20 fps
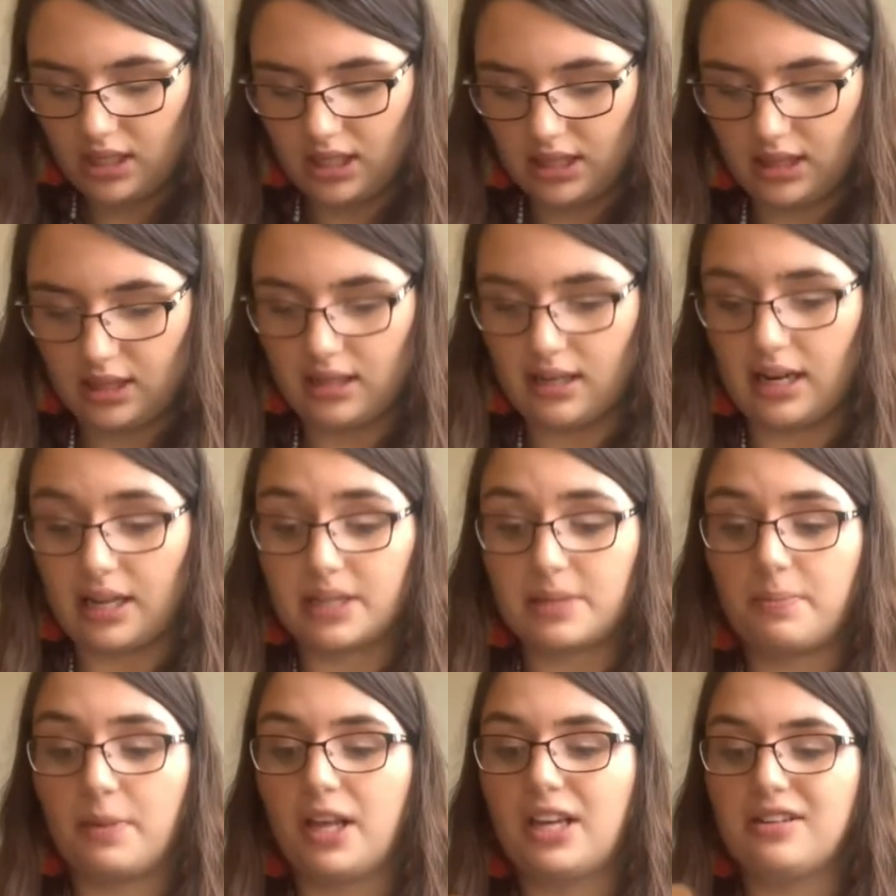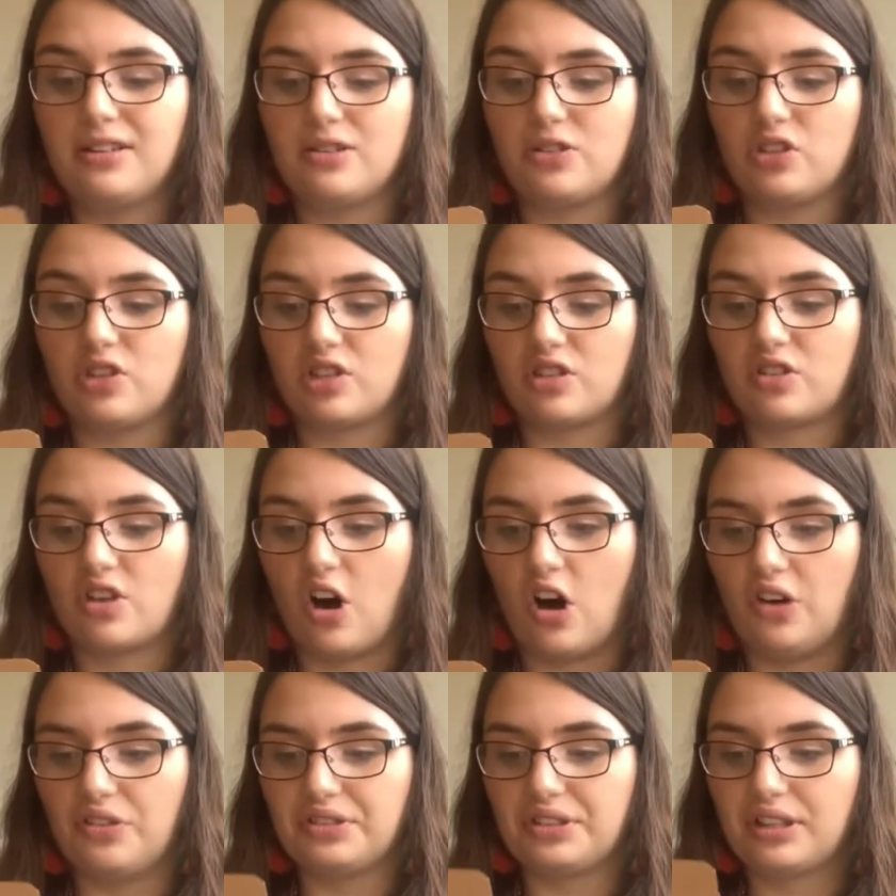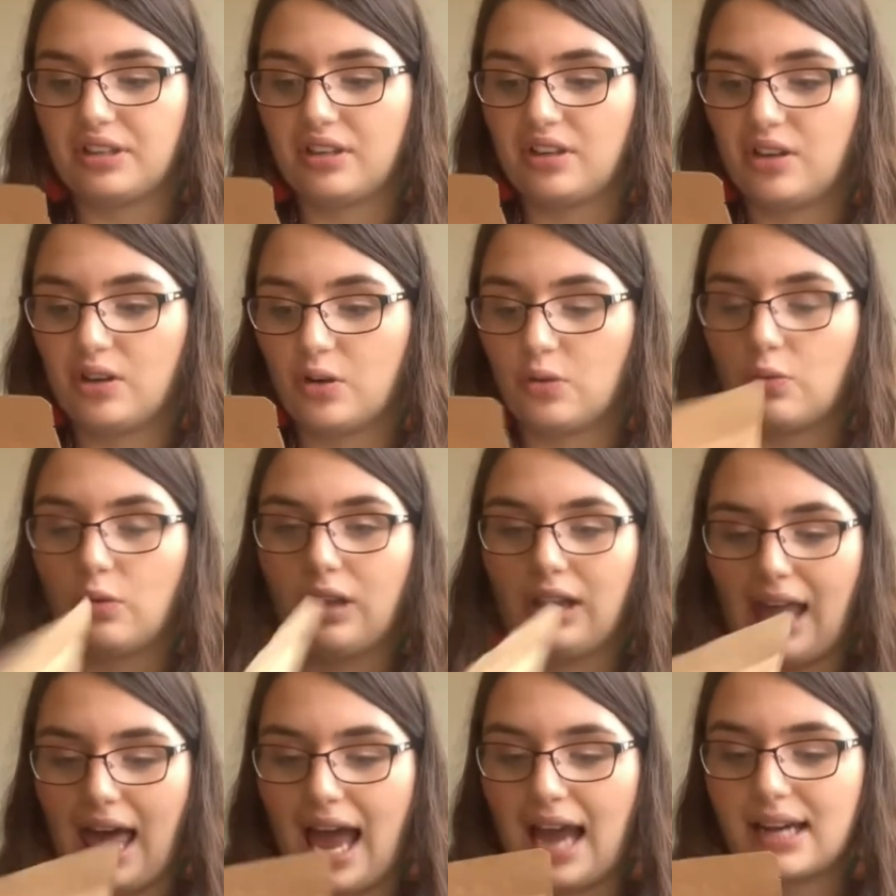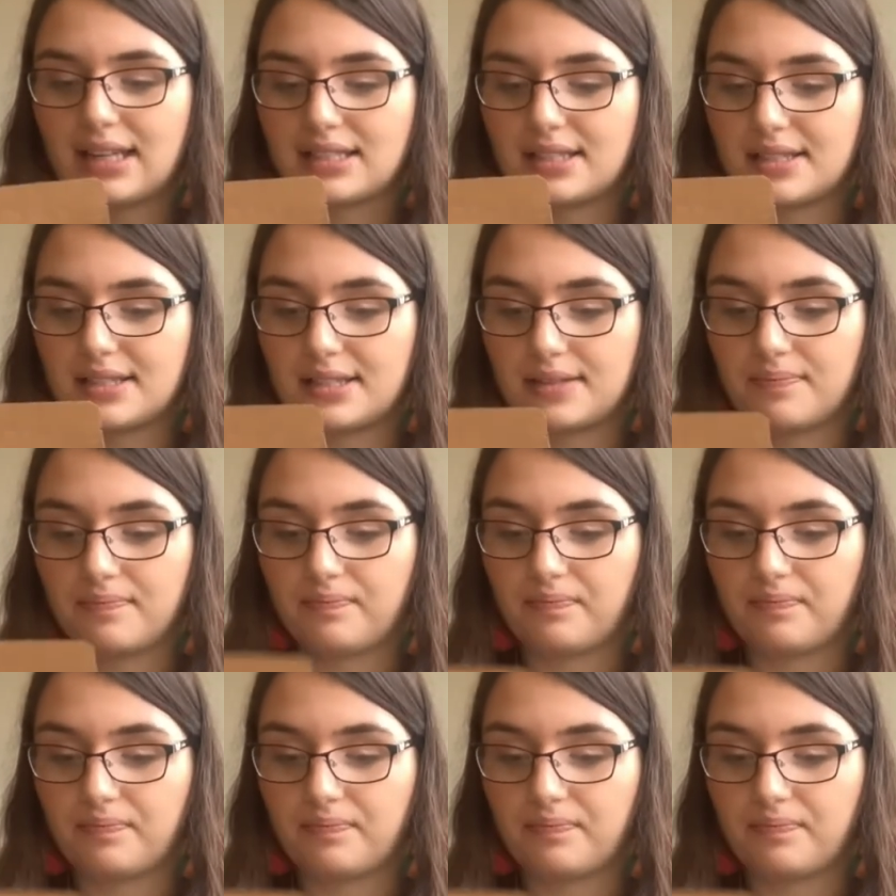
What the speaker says: The next blend is just called Relax.